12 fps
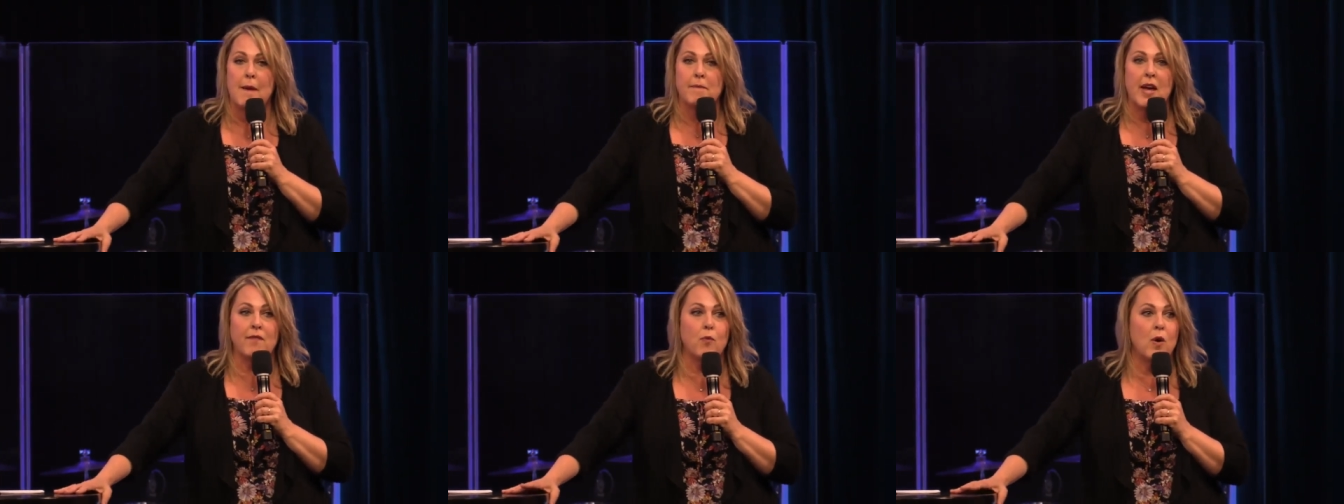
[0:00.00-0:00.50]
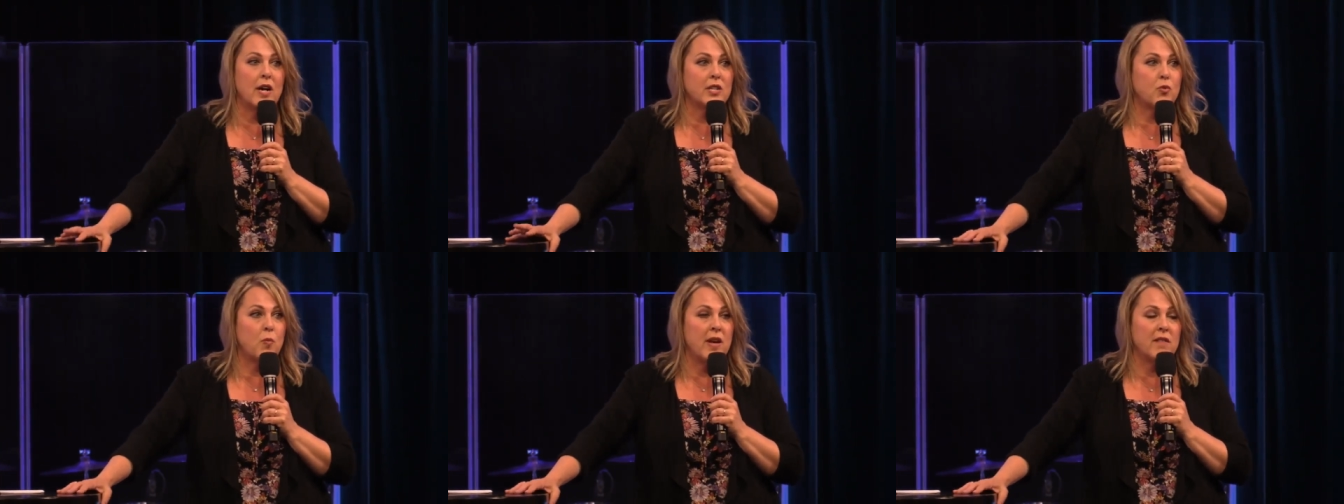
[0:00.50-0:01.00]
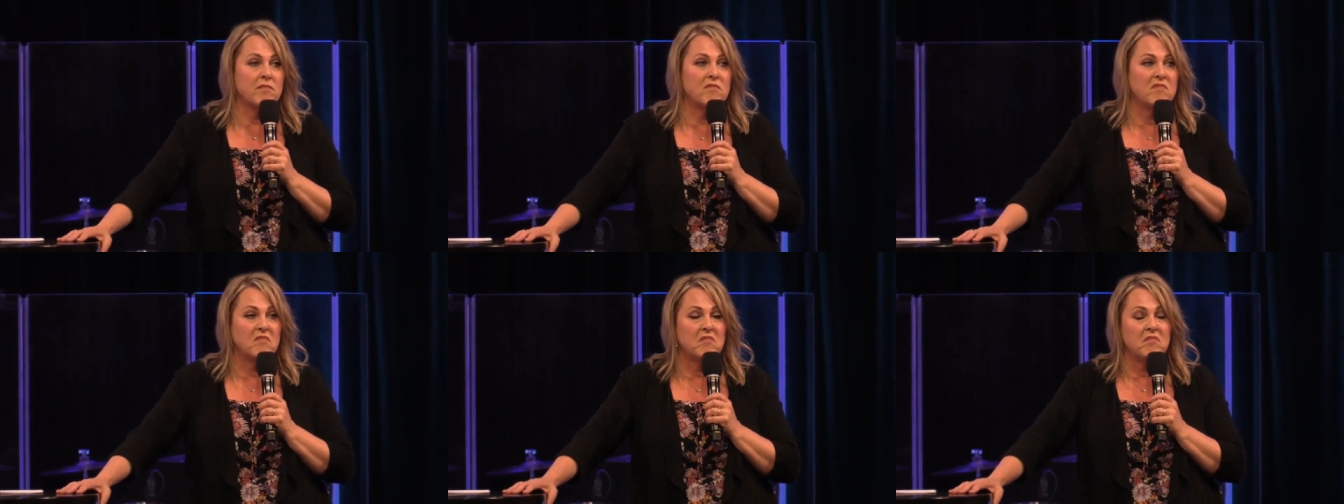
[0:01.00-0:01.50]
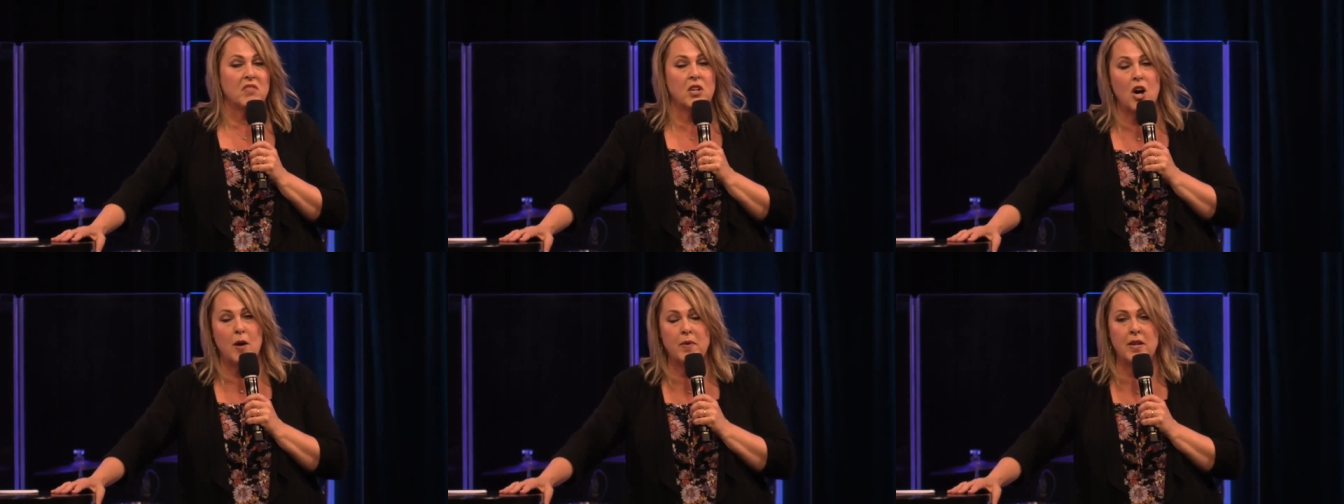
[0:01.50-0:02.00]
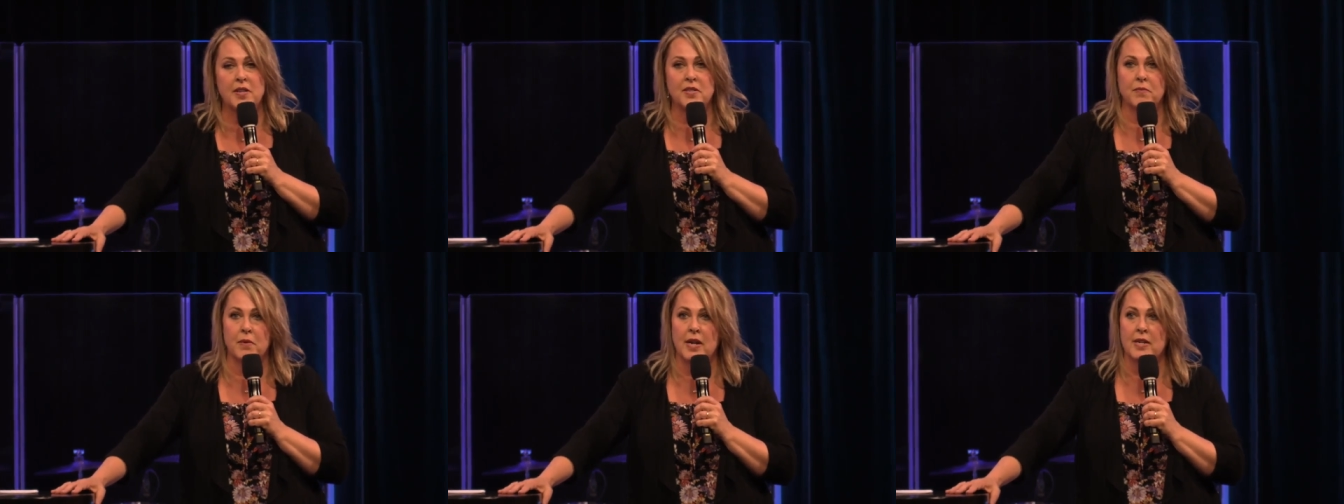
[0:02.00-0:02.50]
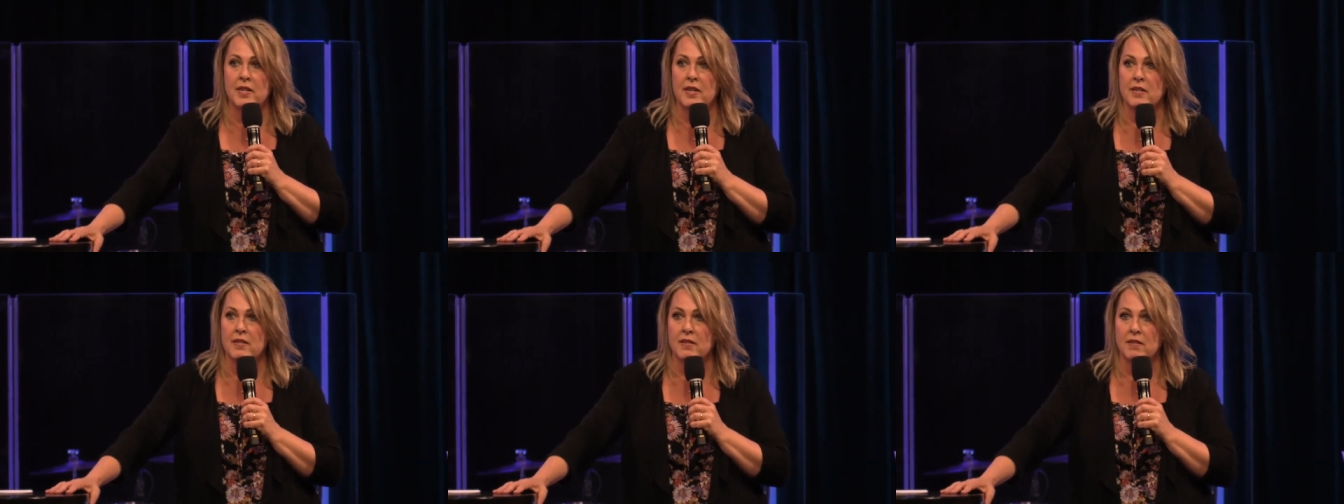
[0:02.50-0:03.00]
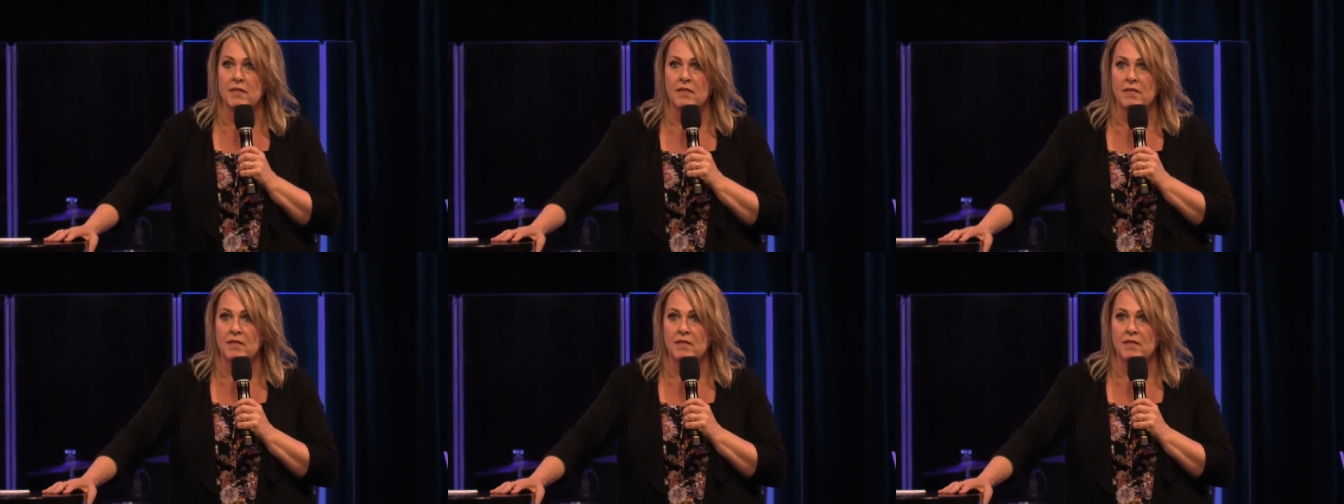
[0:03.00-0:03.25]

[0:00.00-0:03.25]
have watched when communism rises,